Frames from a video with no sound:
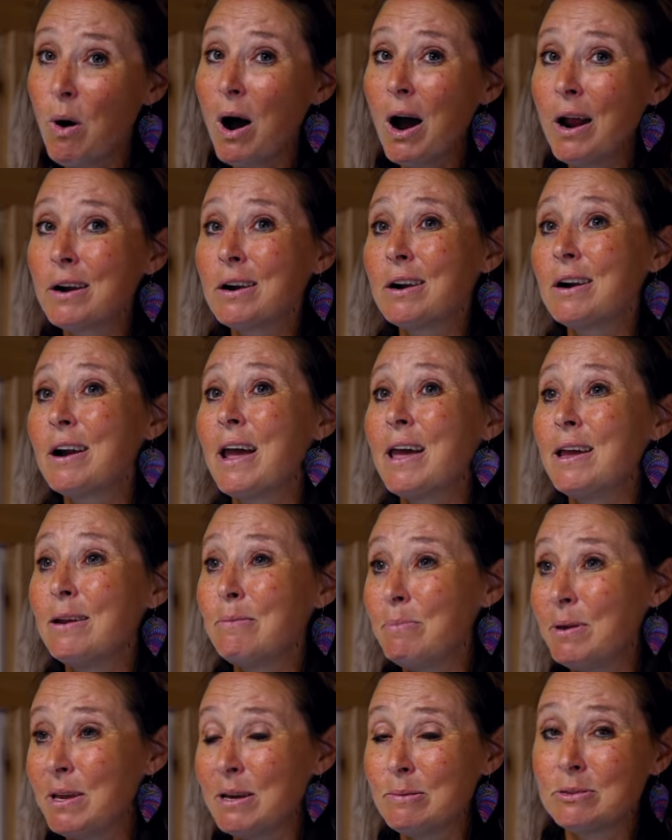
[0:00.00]
water
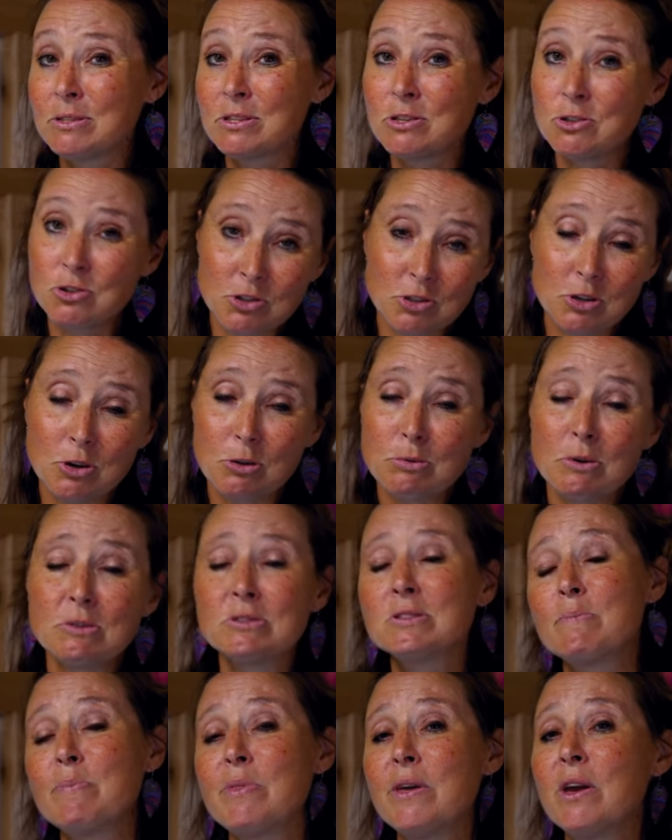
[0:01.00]
and be able to just throw
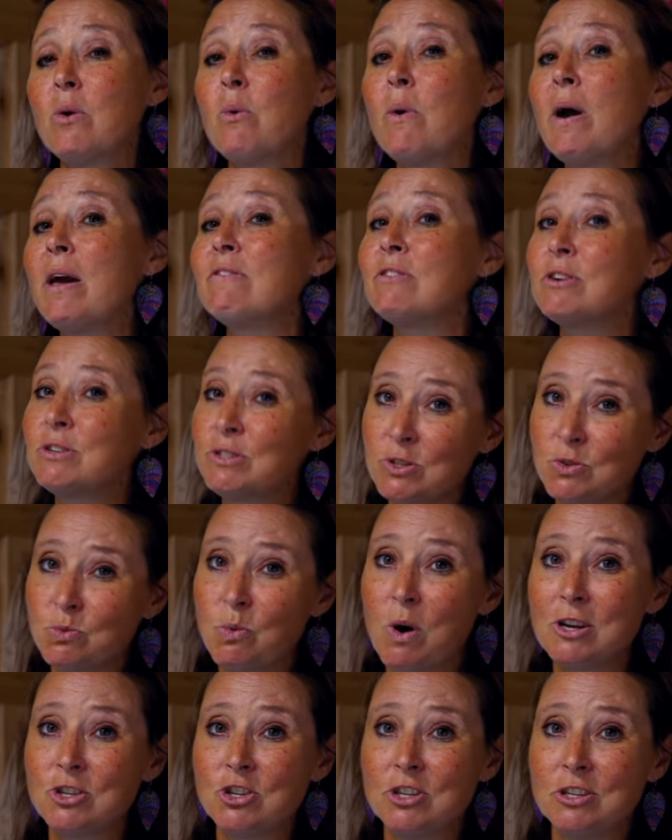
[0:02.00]
something away versus
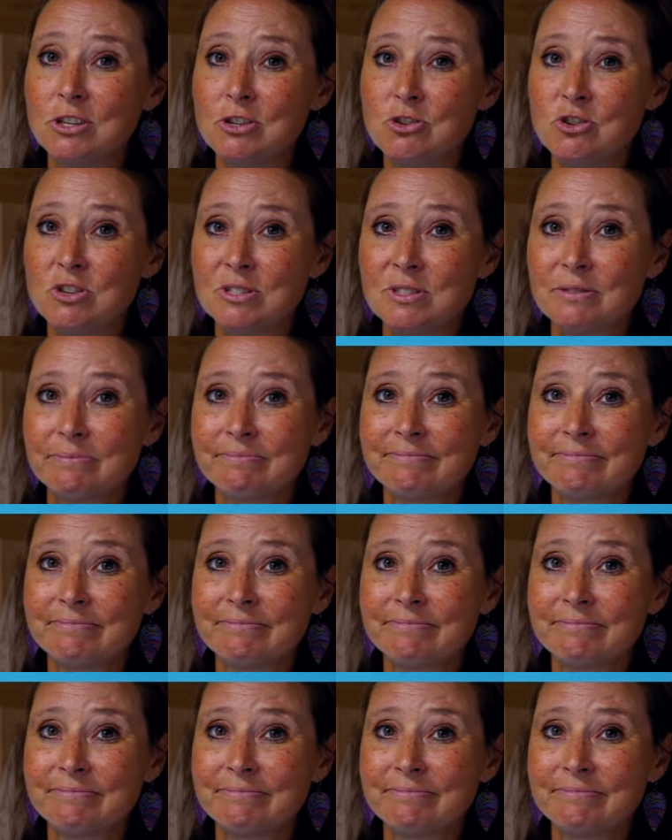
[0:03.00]
washing dishes.